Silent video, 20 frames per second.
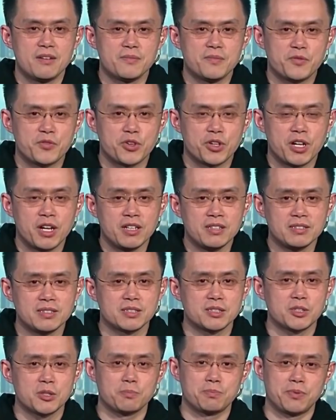For us,
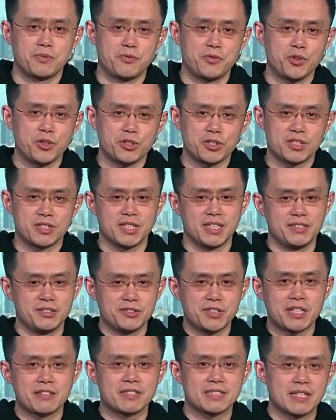so before, in
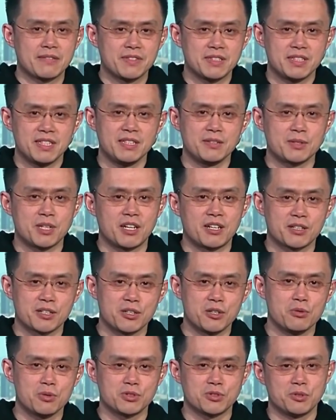2017, our
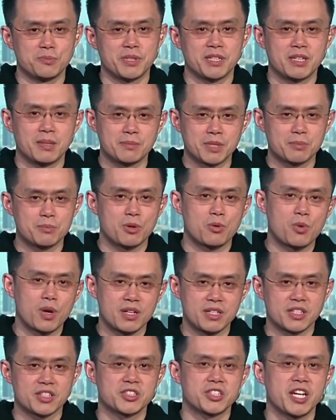goal was to become
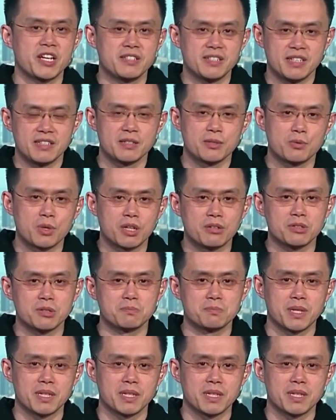#1 exchange in the world.